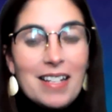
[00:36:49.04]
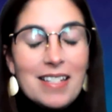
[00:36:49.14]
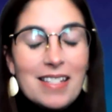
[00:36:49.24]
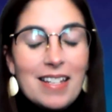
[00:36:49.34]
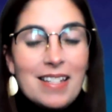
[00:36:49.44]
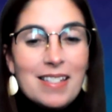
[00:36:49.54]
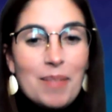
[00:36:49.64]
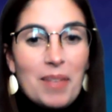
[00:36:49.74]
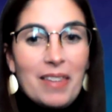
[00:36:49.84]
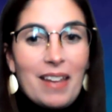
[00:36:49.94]
is
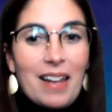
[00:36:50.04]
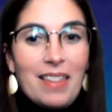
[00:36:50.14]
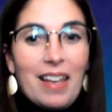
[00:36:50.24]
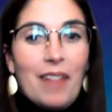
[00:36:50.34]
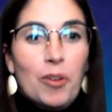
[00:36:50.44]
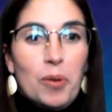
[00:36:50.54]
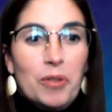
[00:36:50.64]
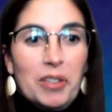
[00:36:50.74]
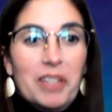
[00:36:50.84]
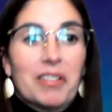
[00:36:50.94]
something that I think everyone
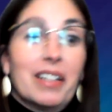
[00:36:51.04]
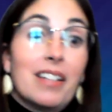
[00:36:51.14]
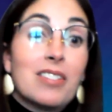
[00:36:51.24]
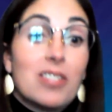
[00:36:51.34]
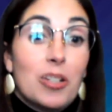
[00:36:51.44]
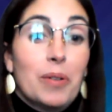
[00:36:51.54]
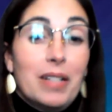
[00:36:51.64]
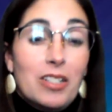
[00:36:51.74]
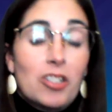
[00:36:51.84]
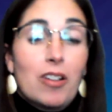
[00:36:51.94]
really relates to
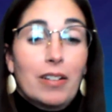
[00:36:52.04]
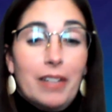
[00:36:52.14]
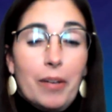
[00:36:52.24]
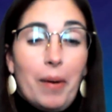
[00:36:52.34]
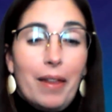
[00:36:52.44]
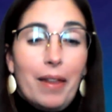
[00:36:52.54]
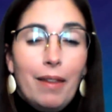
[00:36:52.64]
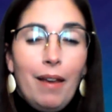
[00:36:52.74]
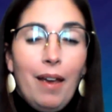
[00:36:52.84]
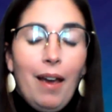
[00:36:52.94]
and is struggling with.
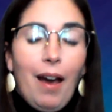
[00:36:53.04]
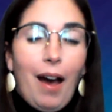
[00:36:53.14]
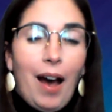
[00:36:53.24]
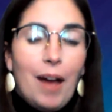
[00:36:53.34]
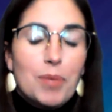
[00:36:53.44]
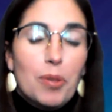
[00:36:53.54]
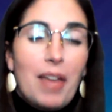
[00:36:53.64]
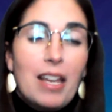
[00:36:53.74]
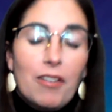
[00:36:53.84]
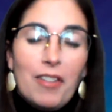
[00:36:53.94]
So
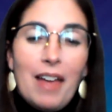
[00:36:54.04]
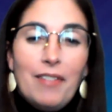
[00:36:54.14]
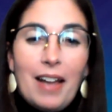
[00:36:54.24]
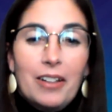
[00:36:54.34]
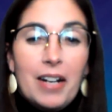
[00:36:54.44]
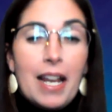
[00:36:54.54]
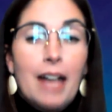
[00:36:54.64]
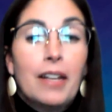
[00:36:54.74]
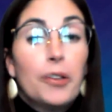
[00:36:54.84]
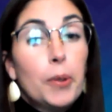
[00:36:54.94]
thank you for that, Valerie.
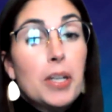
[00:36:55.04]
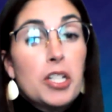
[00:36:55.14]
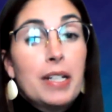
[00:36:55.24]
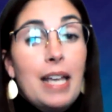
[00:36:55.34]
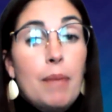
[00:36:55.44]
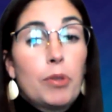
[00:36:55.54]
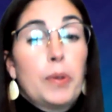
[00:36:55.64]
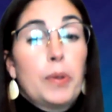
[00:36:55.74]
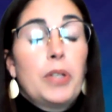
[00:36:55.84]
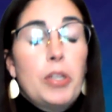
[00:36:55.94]
Another question came
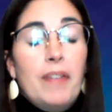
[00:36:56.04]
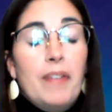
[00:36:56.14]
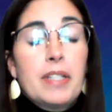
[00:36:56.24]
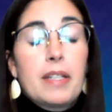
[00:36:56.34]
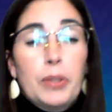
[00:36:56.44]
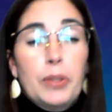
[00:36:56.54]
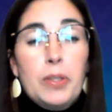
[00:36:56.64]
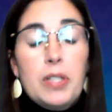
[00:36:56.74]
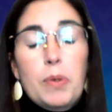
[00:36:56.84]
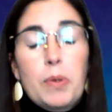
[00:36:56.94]
through, and you obviously alluded
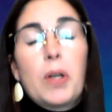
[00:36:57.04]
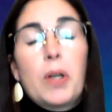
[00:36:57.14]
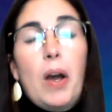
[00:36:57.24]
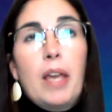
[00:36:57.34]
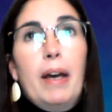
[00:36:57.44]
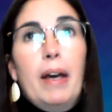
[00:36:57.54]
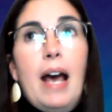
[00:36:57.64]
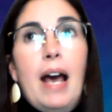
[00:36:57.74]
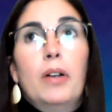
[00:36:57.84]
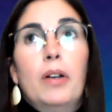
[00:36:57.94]
to this when you were talking about
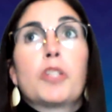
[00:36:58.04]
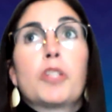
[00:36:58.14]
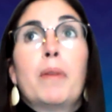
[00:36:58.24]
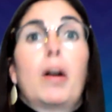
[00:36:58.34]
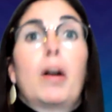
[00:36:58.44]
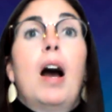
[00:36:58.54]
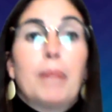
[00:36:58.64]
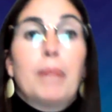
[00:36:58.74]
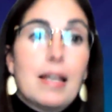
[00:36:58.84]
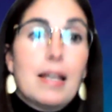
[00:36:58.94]
how instrumental
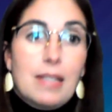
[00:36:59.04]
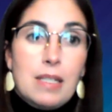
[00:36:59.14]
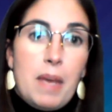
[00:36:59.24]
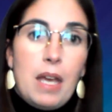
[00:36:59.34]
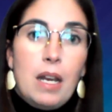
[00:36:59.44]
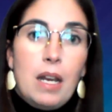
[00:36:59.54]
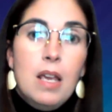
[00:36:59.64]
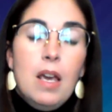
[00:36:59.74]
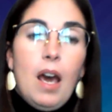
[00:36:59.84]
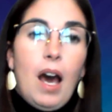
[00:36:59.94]
Comcast has been
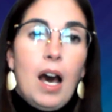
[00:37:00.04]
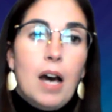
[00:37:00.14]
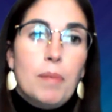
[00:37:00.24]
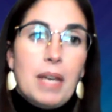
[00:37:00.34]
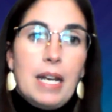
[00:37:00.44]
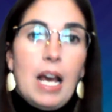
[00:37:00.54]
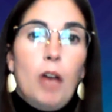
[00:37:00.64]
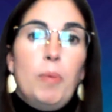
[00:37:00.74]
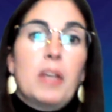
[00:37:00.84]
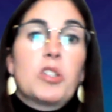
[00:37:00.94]
in
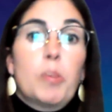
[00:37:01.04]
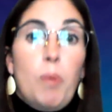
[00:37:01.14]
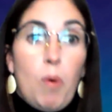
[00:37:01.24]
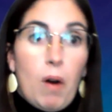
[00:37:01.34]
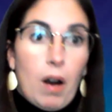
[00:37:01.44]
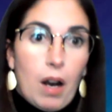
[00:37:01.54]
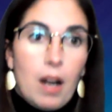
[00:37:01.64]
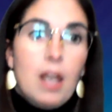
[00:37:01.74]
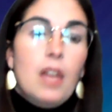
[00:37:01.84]
helping support